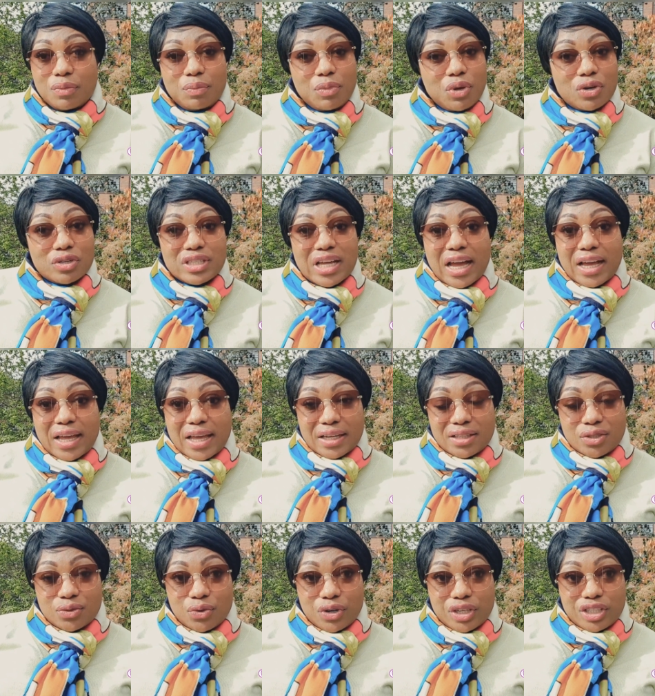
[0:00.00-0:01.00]
because that
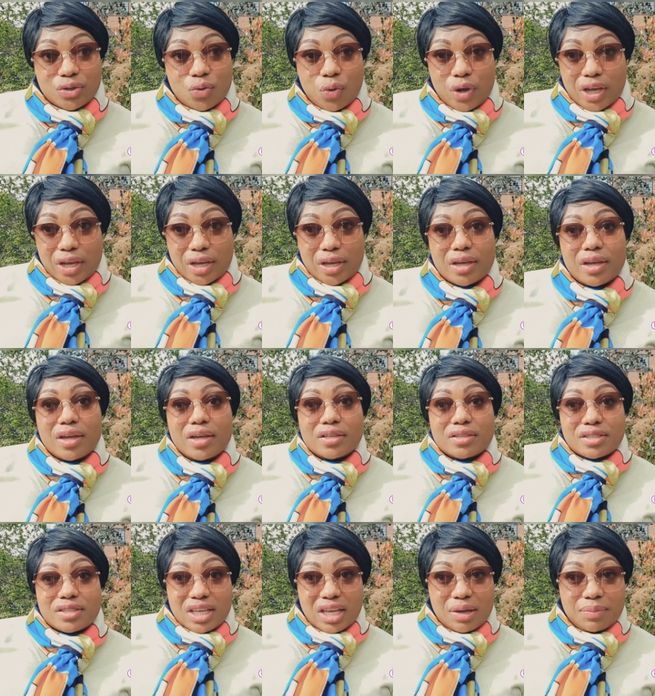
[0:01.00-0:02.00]
get rich quick
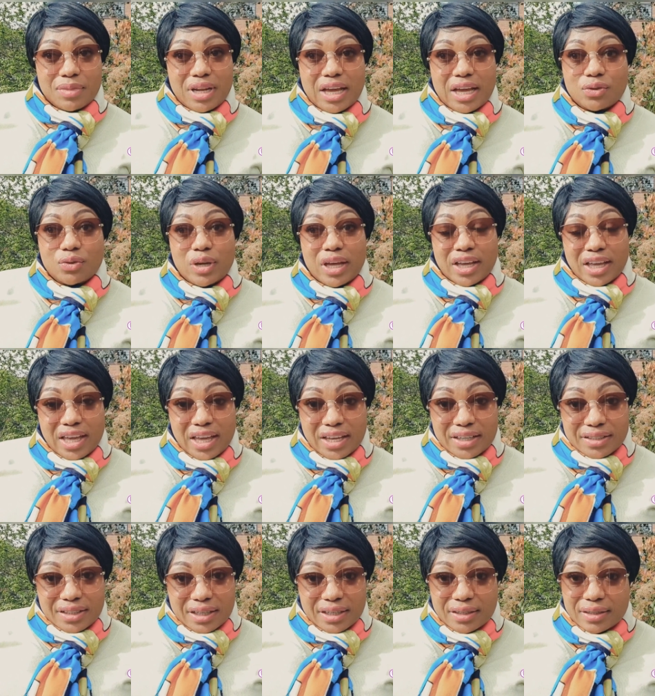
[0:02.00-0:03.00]
scheme that you
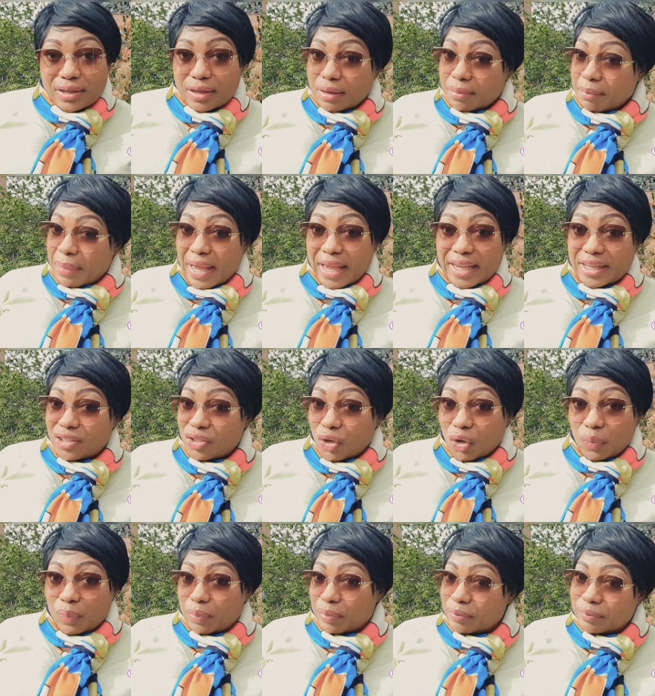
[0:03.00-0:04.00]
engage in might end
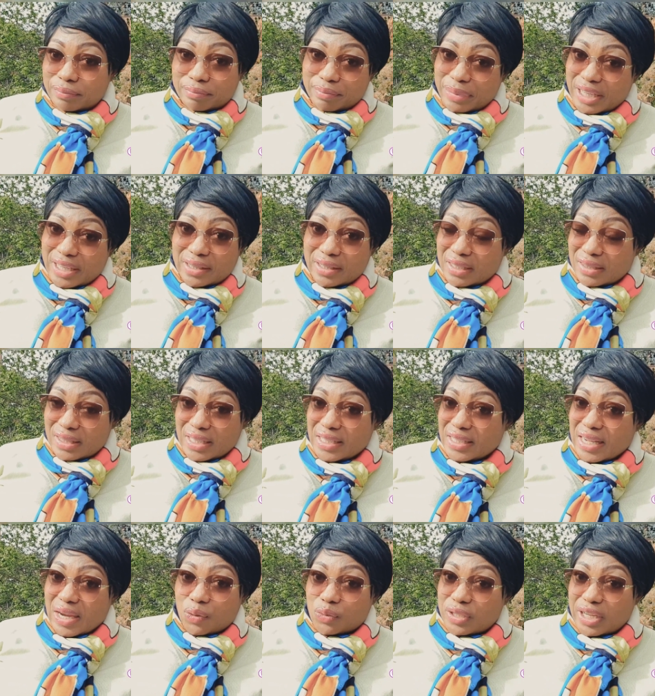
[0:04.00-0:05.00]
up being the thing
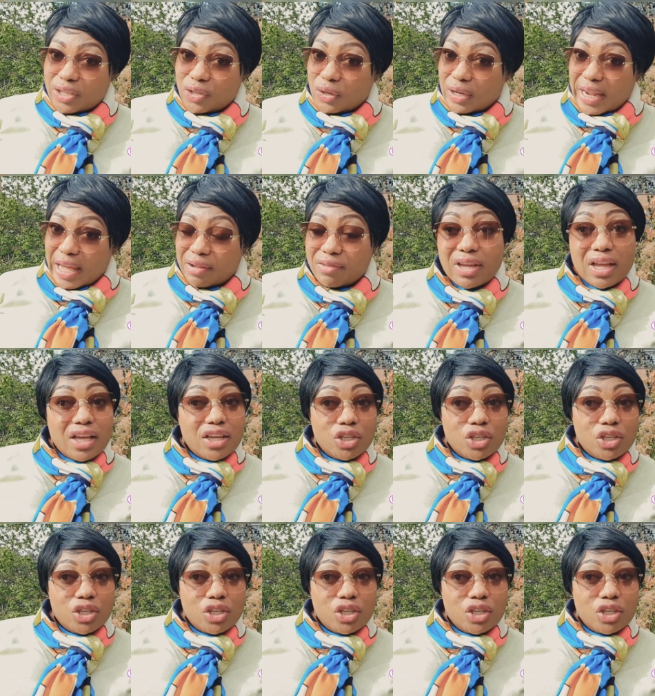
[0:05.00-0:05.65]
that will take your life.